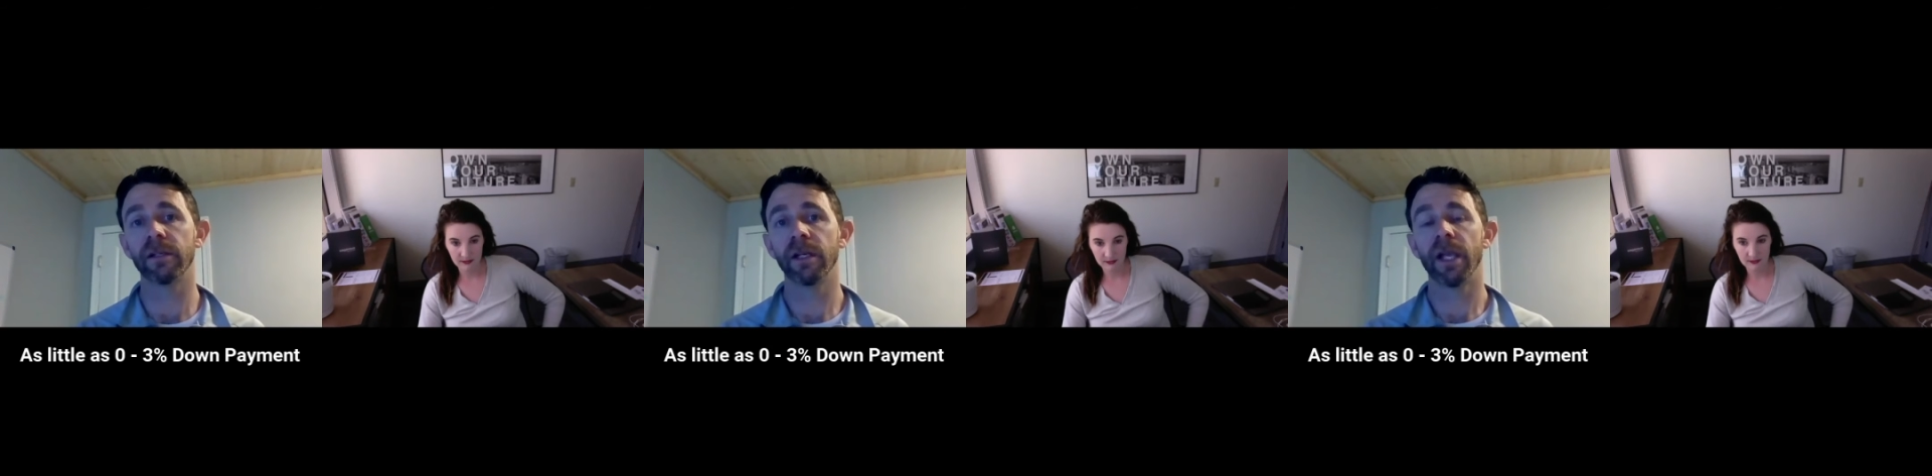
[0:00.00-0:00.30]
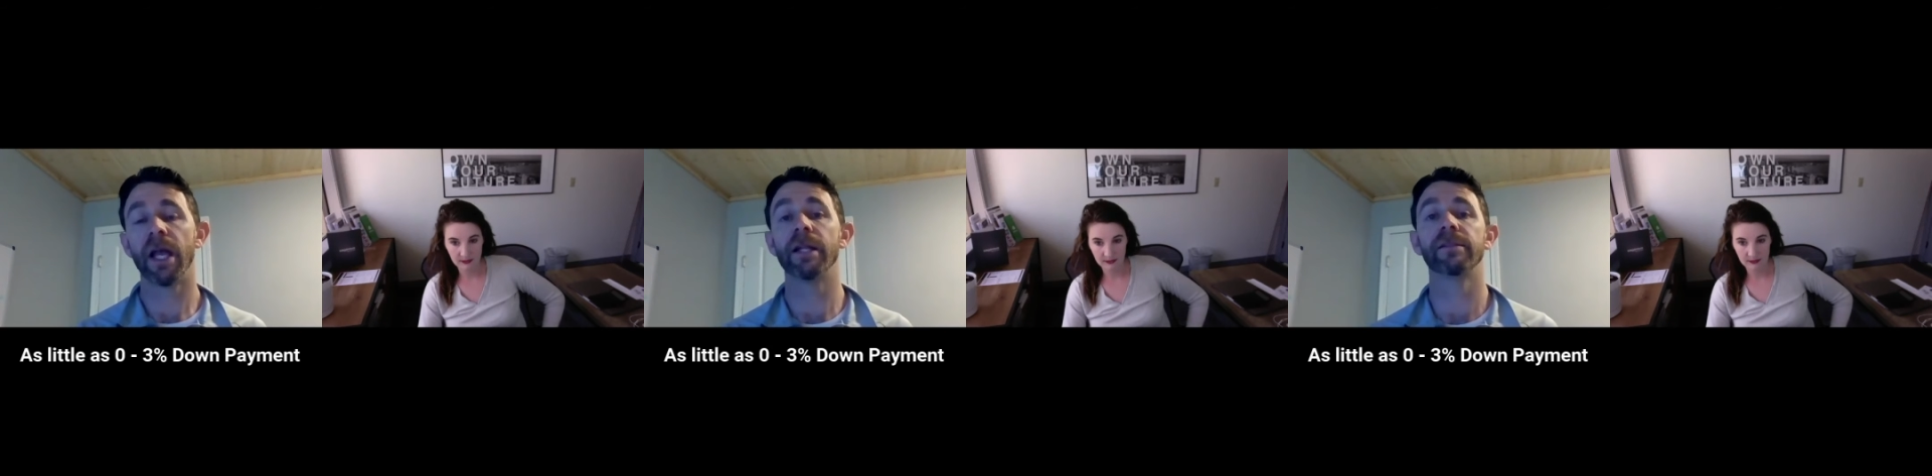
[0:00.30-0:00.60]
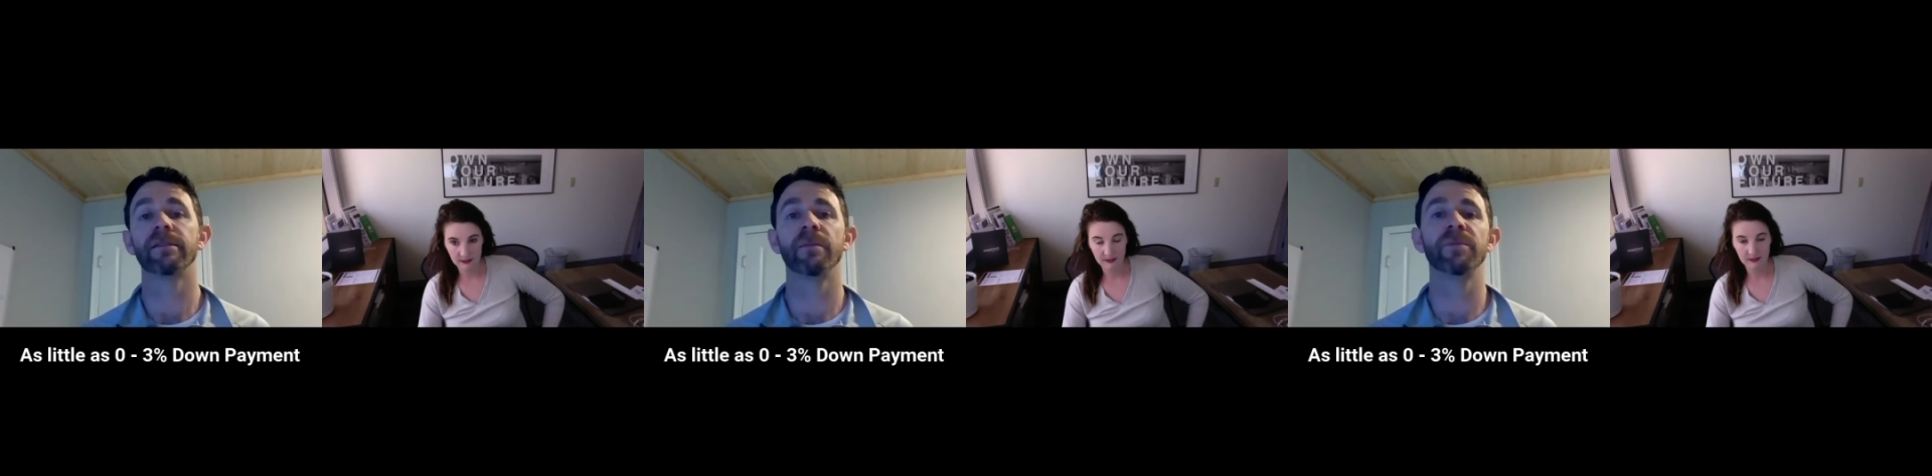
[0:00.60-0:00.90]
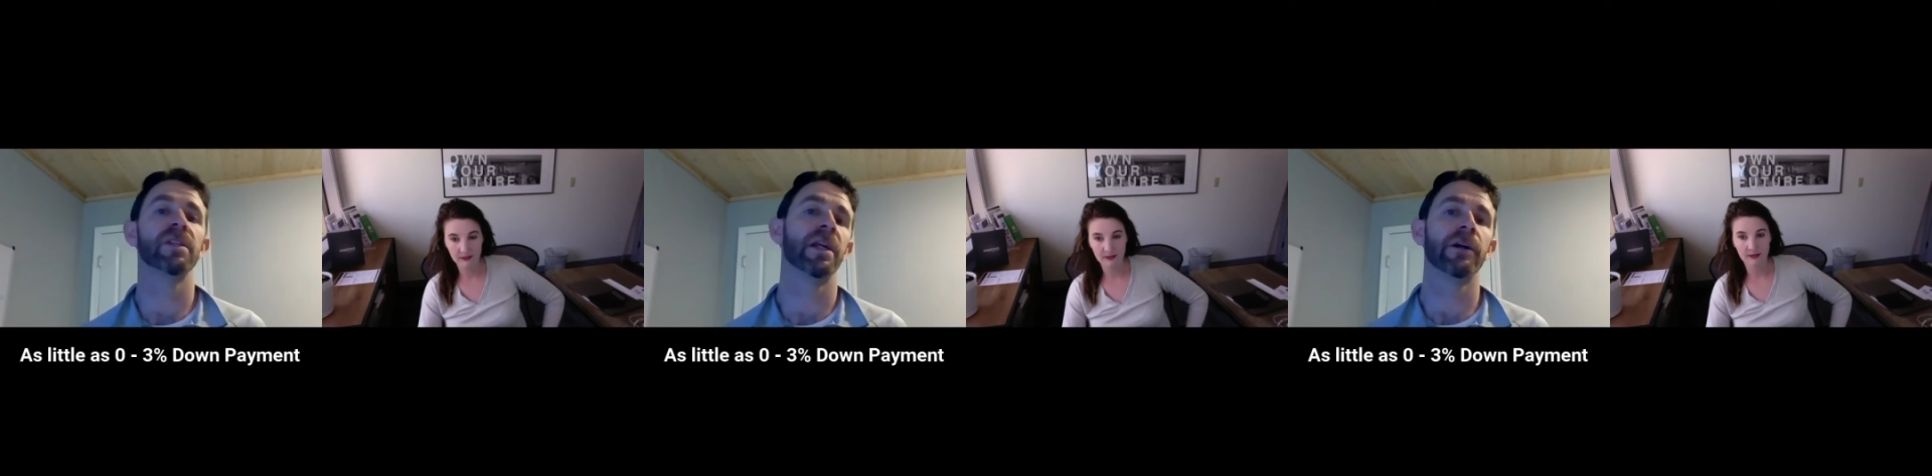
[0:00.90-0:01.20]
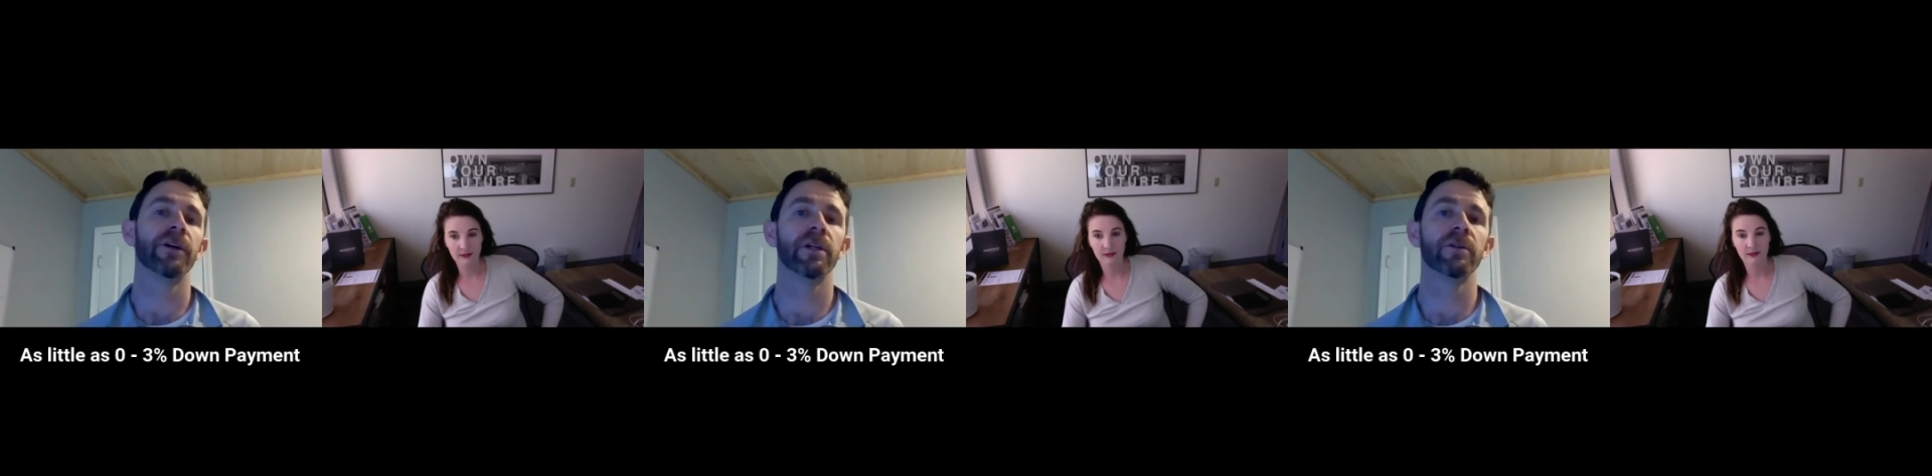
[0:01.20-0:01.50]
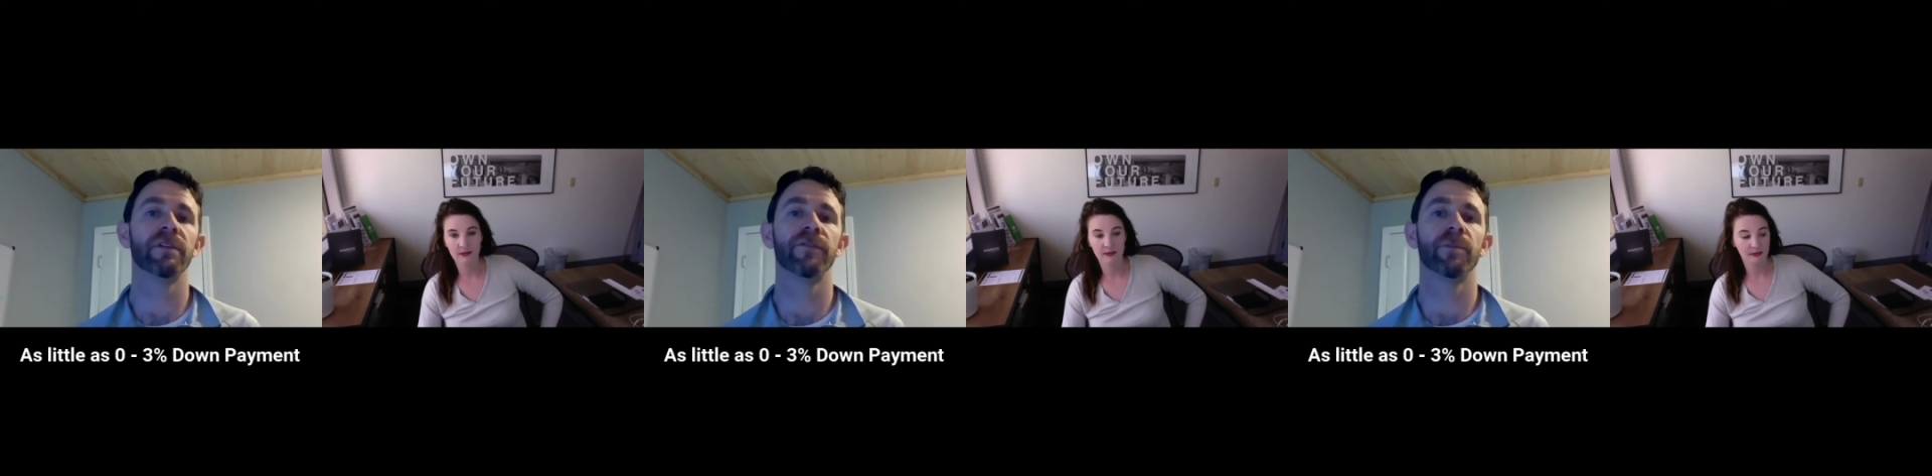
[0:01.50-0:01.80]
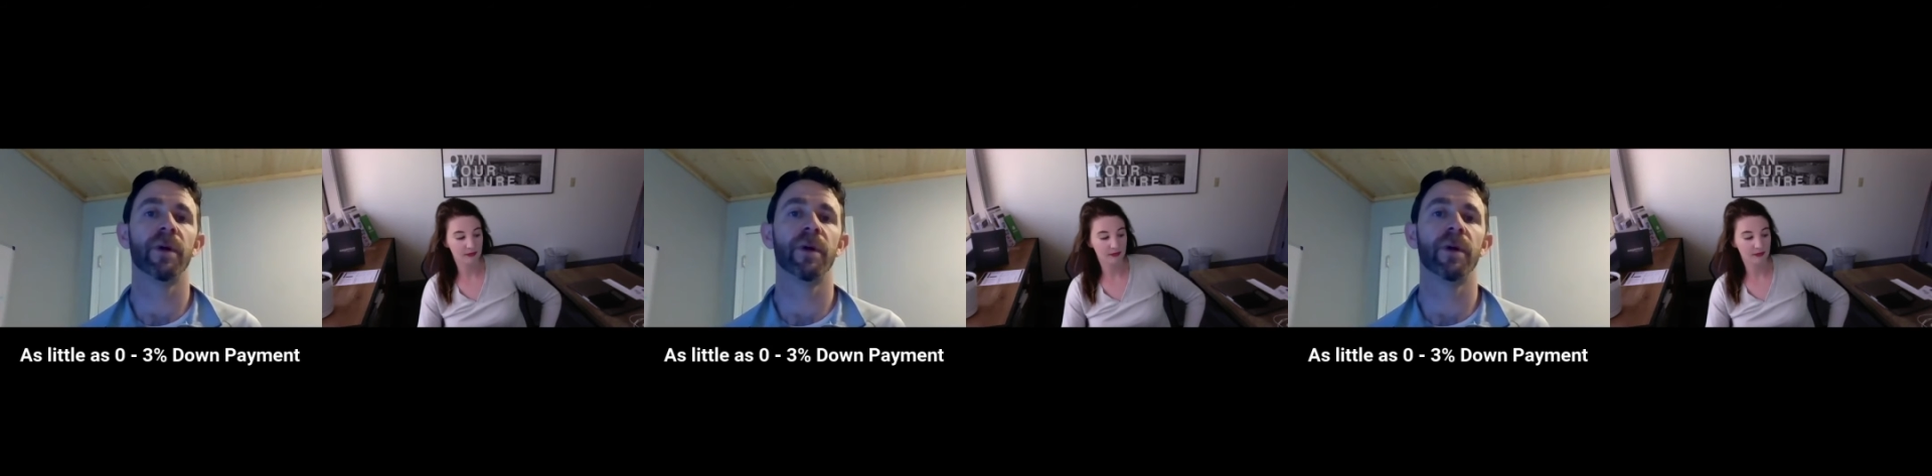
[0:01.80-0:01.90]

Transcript: And in some scenarios, if you're